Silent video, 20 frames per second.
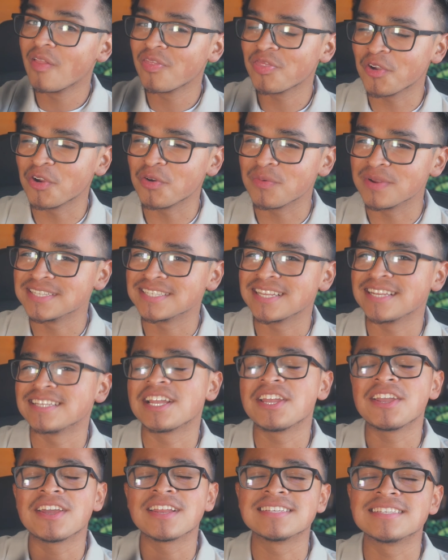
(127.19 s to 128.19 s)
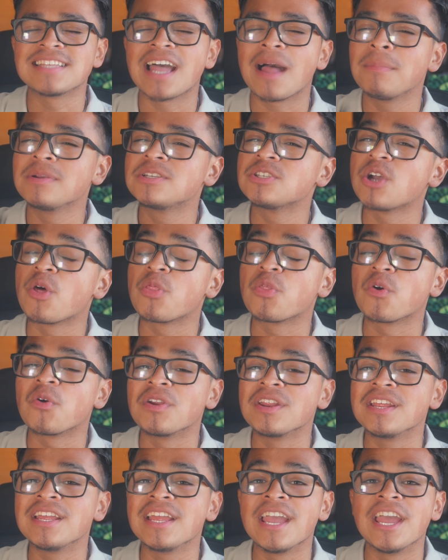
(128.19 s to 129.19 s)
Third reason is that you can establish
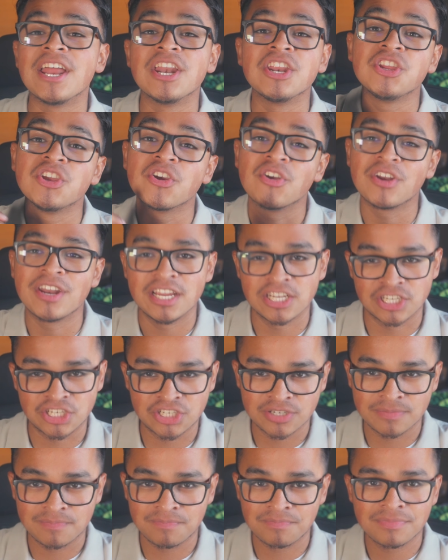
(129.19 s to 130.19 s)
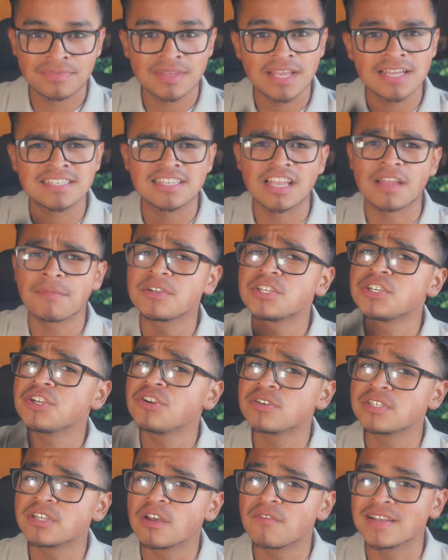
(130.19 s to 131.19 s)
authority in your niche. Establishing
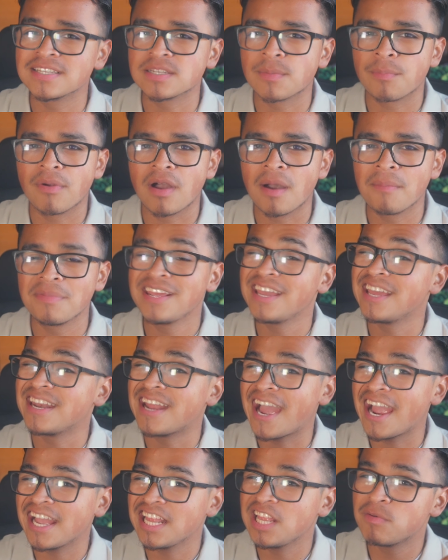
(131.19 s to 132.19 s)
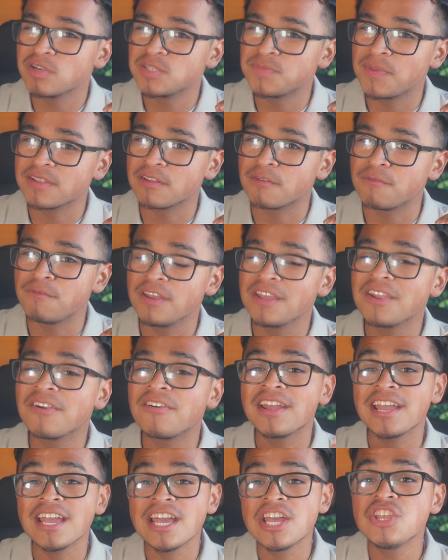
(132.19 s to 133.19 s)
yourself as a prominent and highly respected
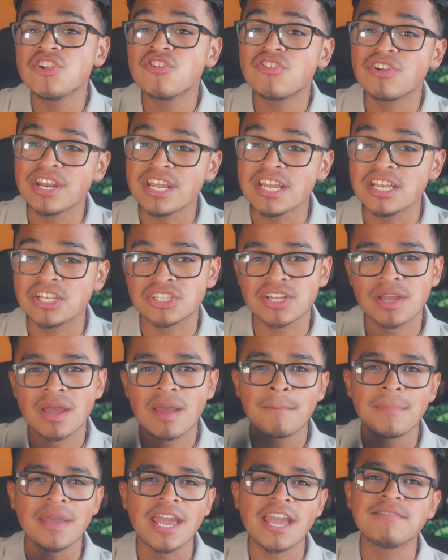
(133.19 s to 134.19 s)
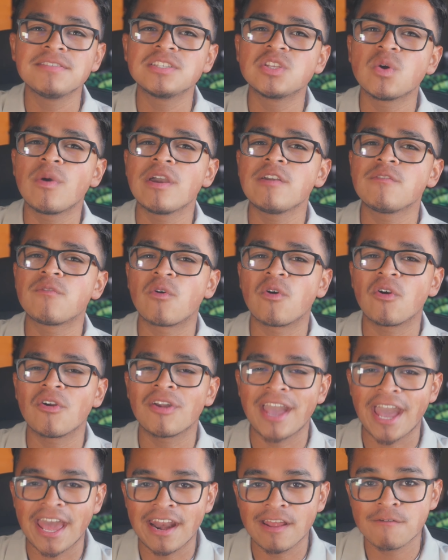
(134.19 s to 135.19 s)
figure in your niche paves the way for
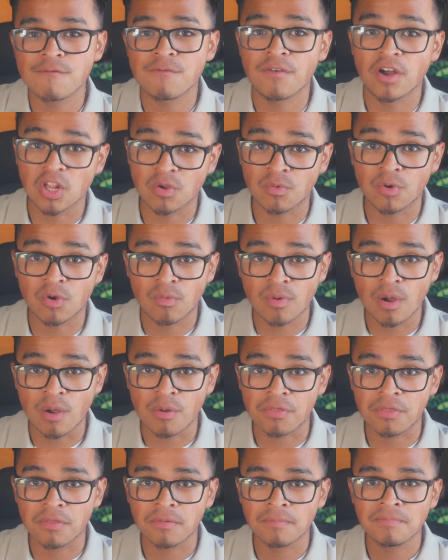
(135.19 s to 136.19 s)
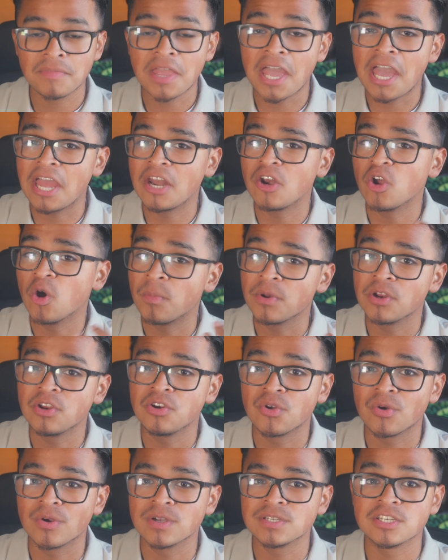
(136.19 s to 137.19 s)
organic follower growth and opening
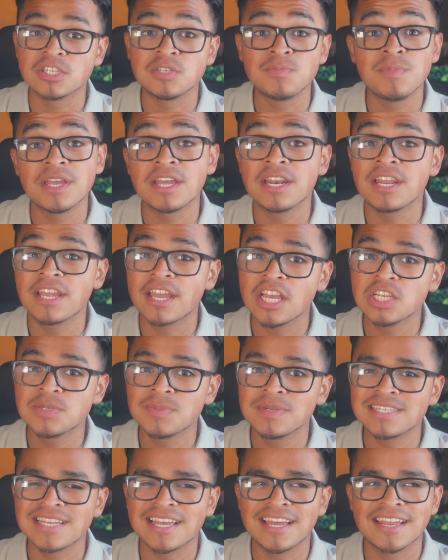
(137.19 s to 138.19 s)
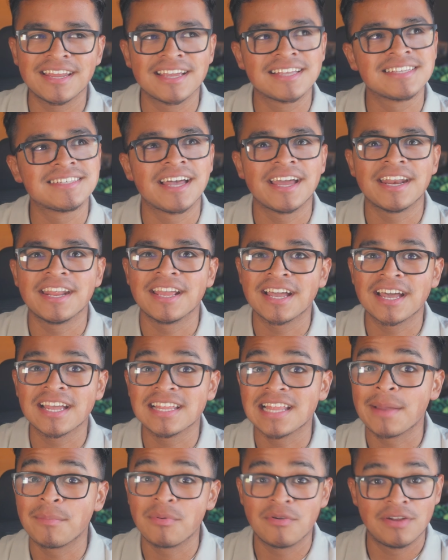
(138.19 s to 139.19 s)
doors to speaking engagements and exciting
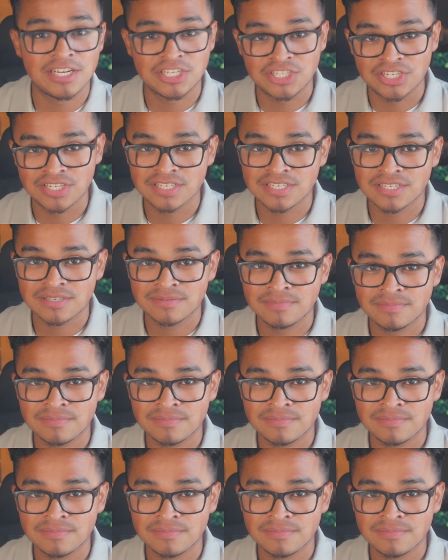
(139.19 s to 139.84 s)
collaborations.